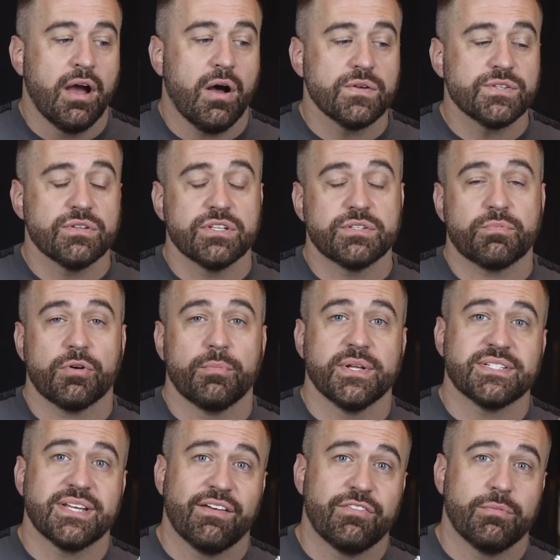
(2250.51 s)
Also, these
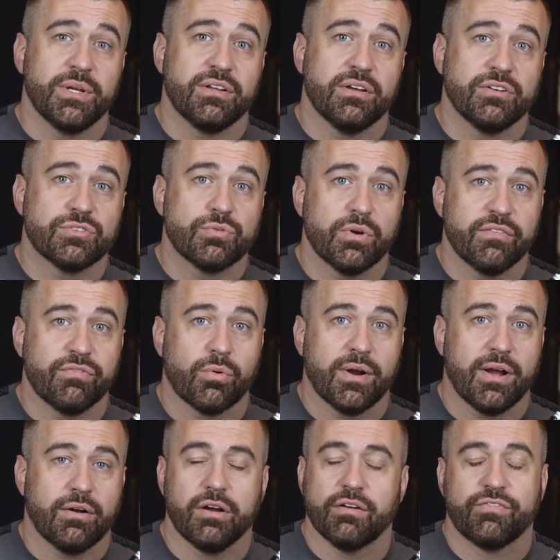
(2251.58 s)
permits have to be done 24
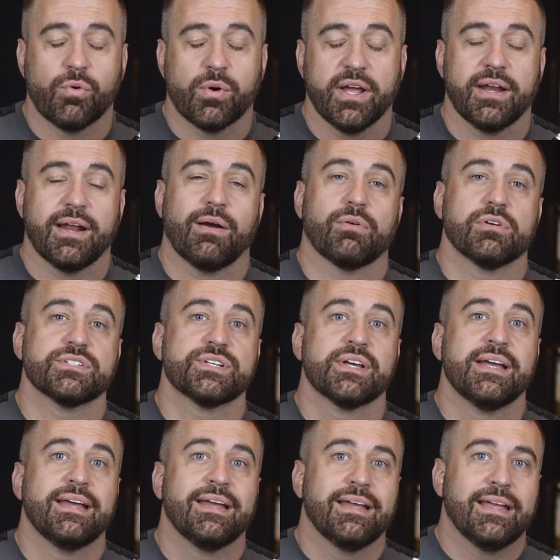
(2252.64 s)
hours, uh, 48 hours
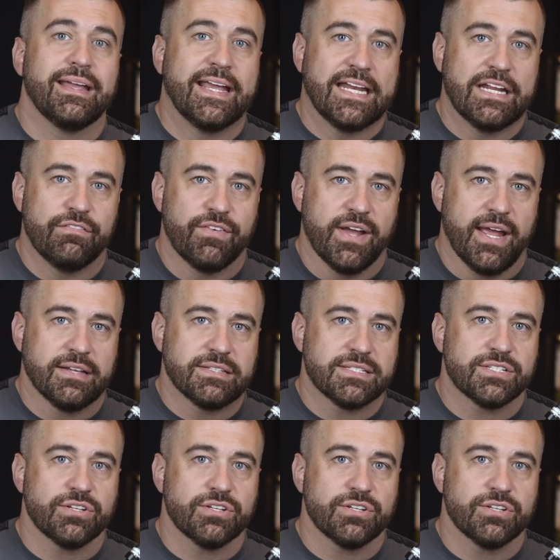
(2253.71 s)
in advance.